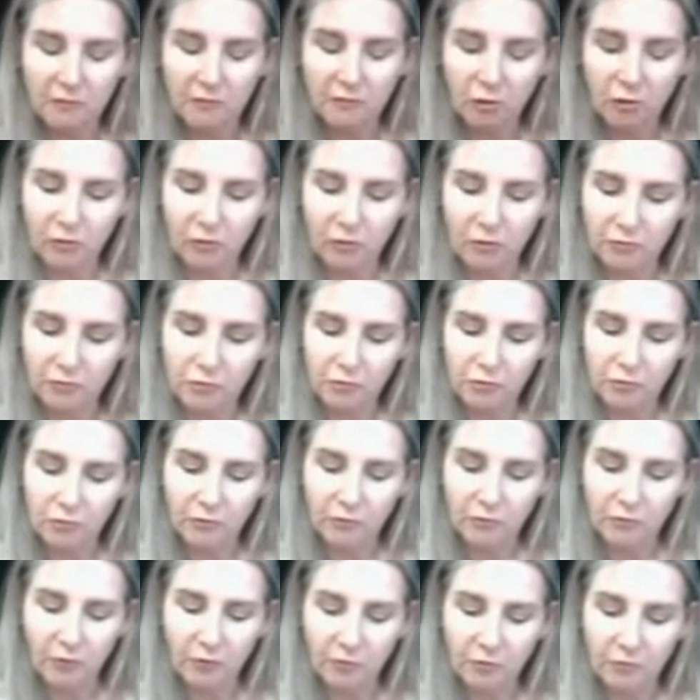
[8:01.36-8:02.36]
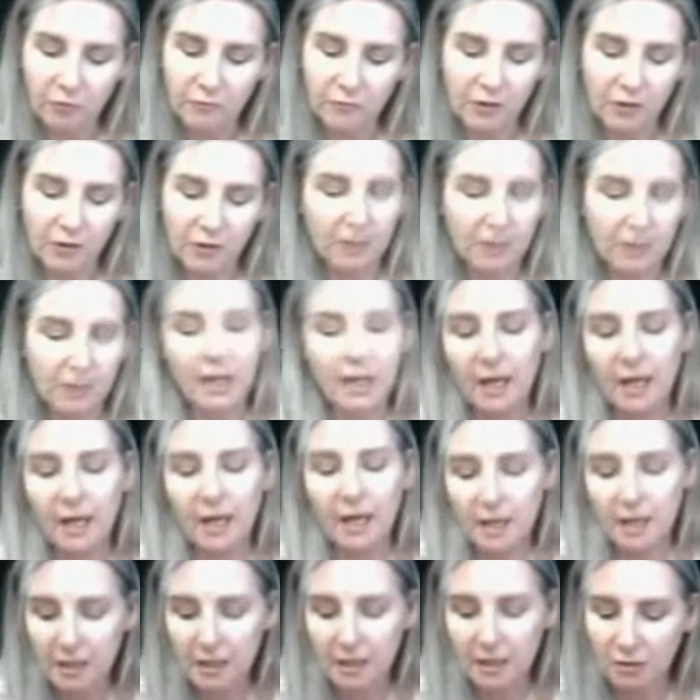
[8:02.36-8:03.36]
gone through of feeling
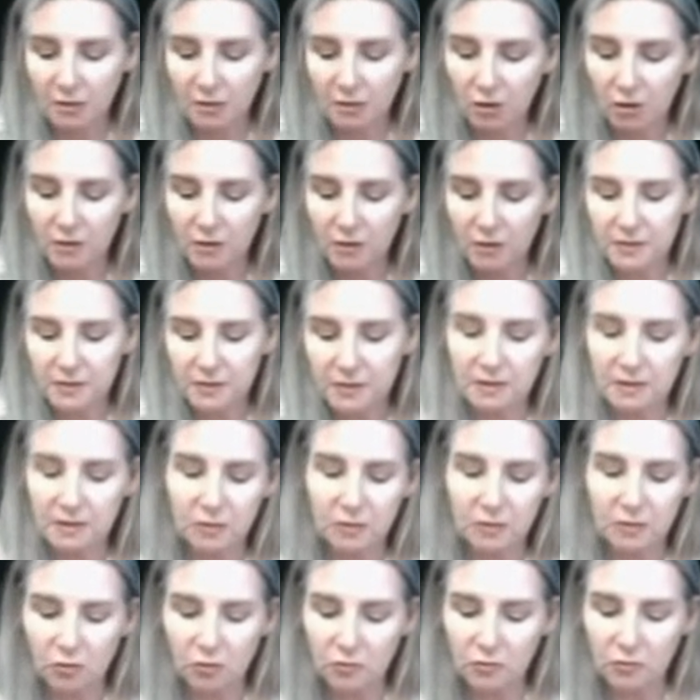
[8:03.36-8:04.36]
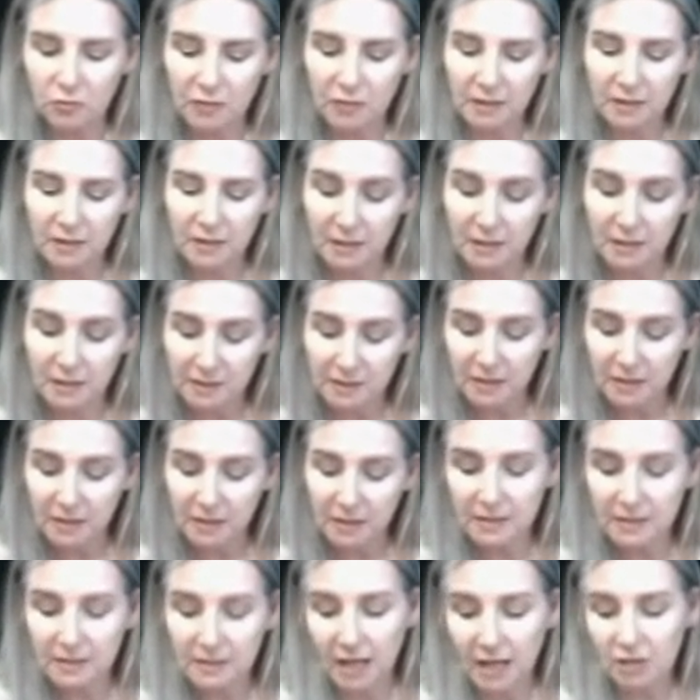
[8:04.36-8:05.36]
heartache and loss
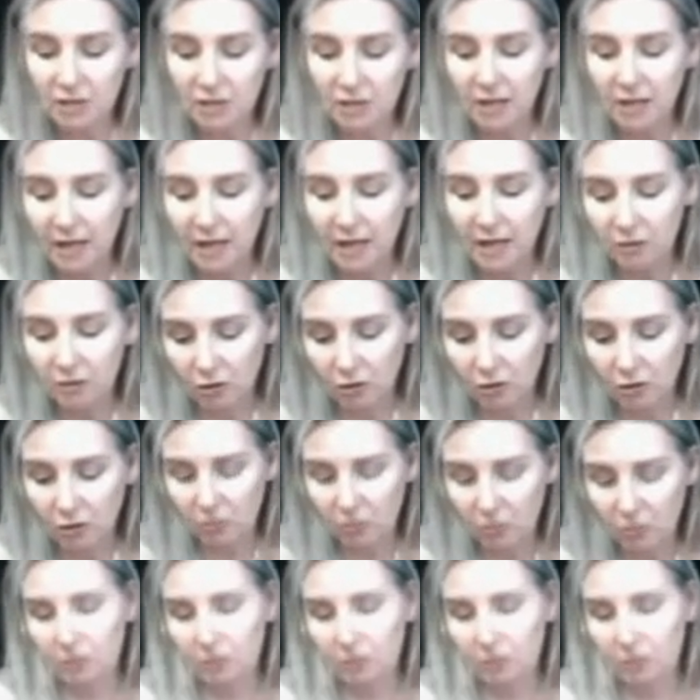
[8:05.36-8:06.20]
is actually had a lot